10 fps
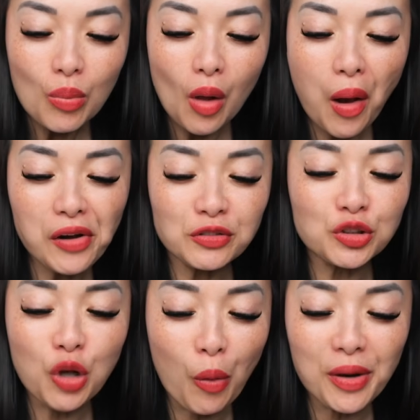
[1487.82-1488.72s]
I have
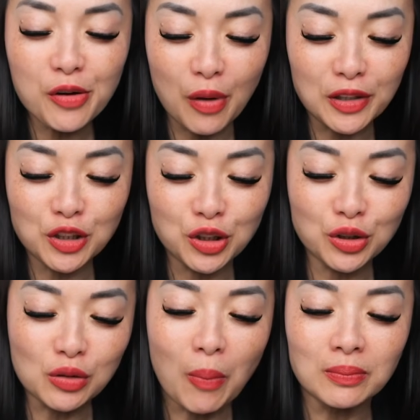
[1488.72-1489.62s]
so many running
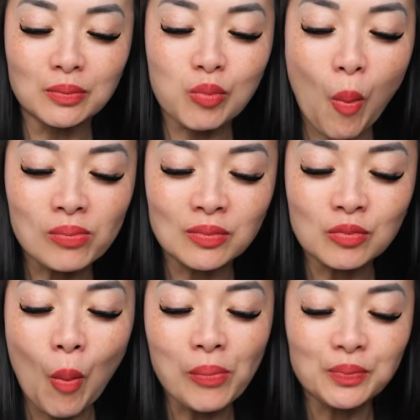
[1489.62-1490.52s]
shoes.
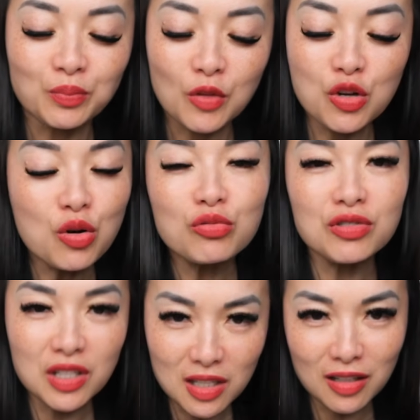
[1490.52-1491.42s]
You don't
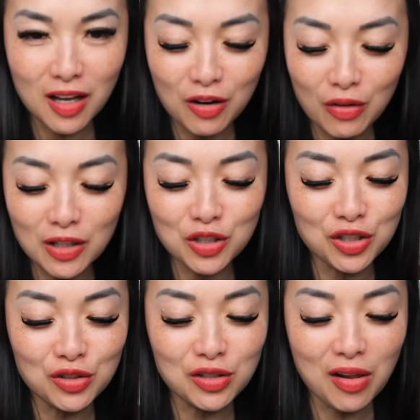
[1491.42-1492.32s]
need a lot of running
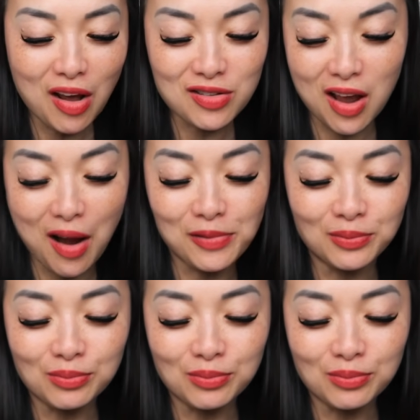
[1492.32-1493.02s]
shoes, they say.